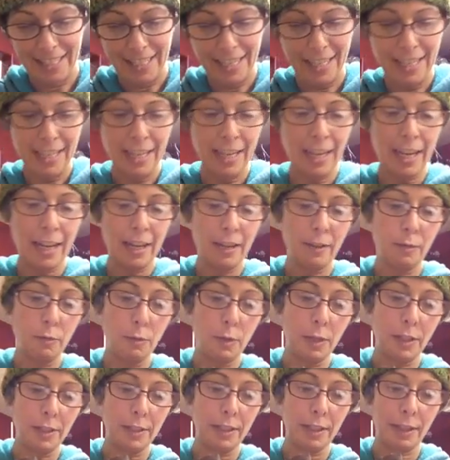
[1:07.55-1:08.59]
And I kind of
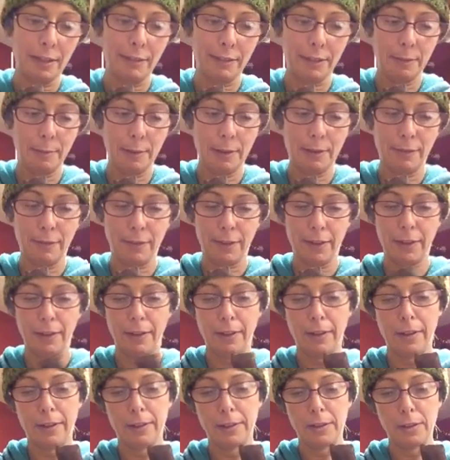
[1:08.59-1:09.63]
weld it on with my
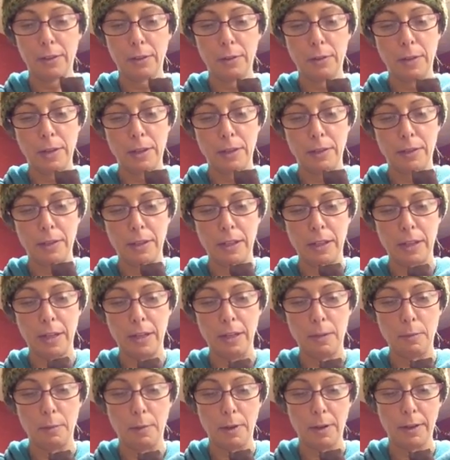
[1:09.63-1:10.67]
finger. So I don't need
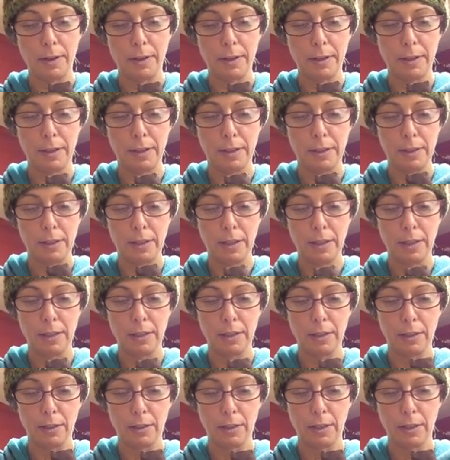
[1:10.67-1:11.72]
any water at this stage.
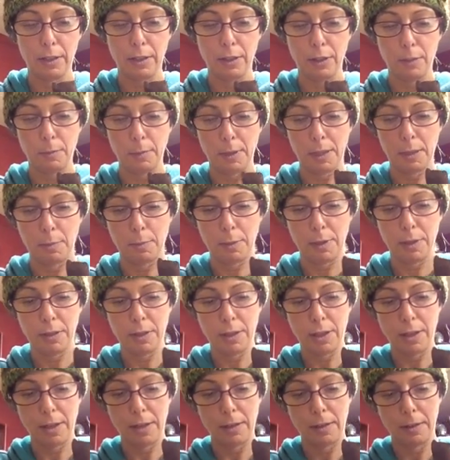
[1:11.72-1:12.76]
I don't need to use my sponge
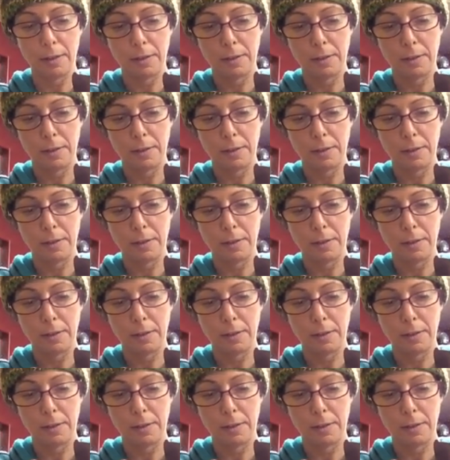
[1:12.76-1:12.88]
yet